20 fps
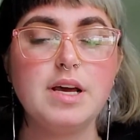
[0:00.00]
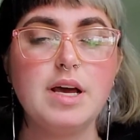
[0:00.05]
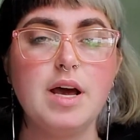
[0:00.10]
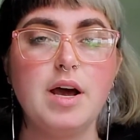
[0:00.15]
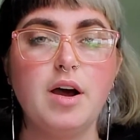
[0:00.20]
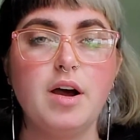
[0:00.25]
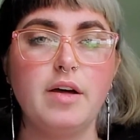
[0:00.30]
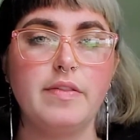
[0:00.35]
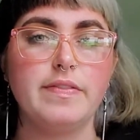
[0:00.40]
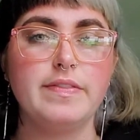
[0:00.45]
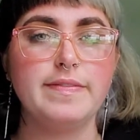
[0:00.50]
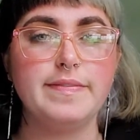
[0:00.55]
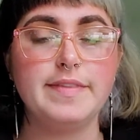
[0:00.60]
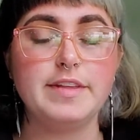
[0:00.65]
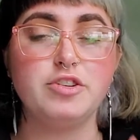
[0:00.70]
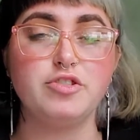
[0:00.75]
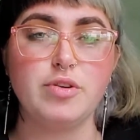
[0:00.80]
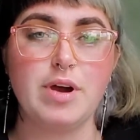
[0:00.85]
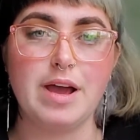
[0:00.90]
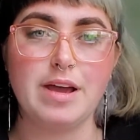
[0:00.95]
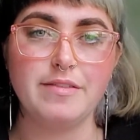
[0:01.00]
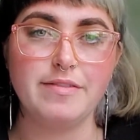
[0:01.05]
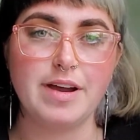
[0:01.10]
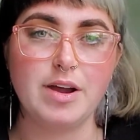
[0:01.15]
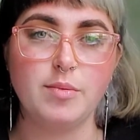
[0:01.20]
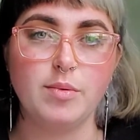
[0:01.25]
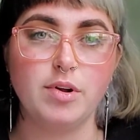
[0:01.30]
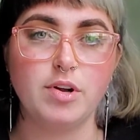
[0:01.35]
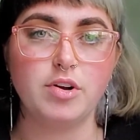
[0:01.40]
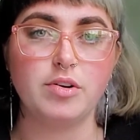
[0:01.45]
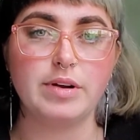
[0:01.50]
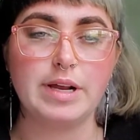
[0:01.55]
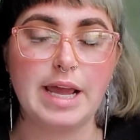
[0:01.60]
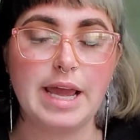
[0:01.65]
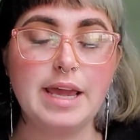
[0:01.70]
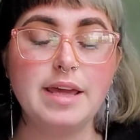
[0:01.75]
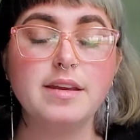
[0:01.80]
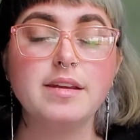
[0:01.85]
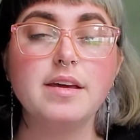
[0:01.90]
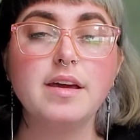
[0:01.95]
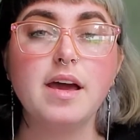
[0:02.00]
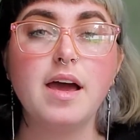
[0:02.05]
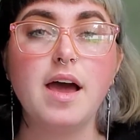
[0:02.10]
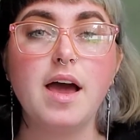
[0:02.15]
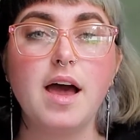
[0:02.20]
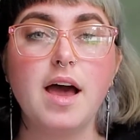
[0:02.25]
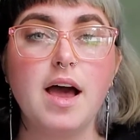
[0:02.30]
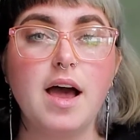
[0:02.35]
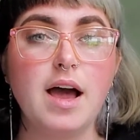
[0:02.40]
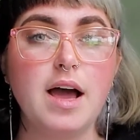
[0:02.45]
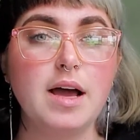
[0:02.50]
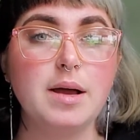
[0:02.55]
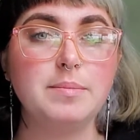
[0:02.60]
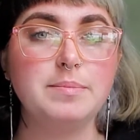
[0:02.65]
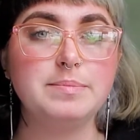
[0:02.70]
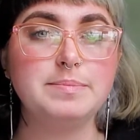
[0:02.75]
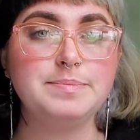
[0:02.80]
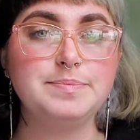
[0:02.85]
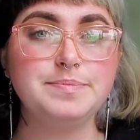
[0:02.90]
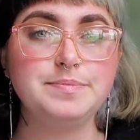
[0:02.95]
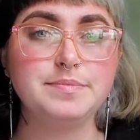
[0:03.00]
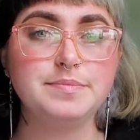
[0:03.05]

on the drive I will create, how